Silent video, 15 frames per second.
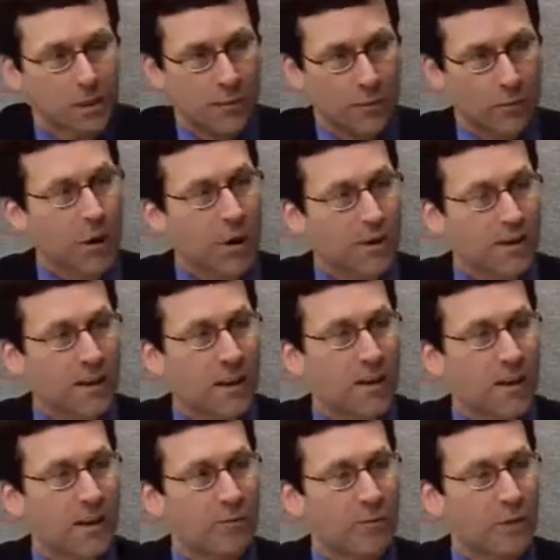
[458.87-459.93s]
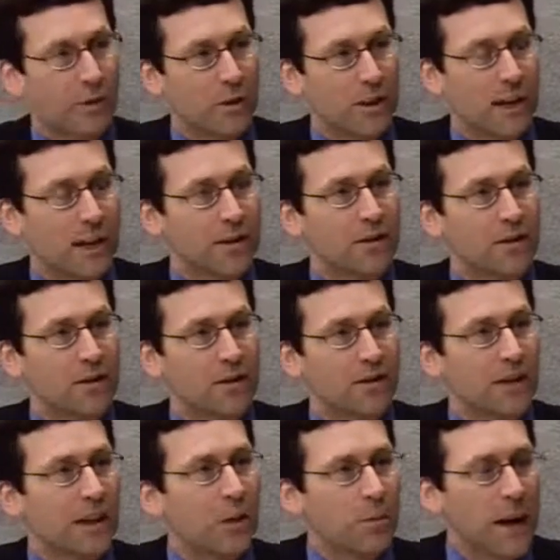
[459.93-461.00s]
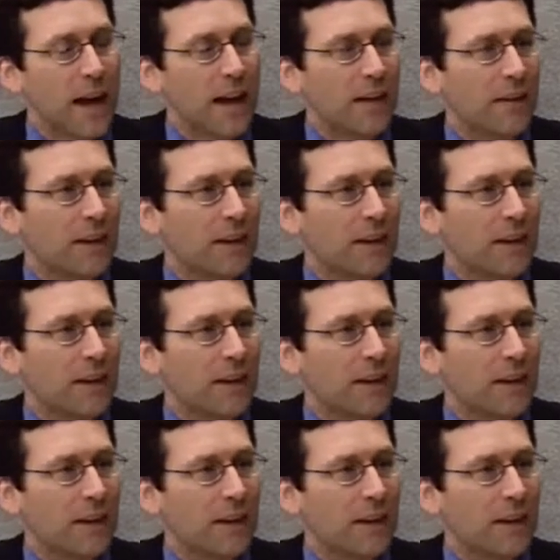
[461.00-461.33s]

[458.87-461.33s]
Different parts of county government we'd had to scale back,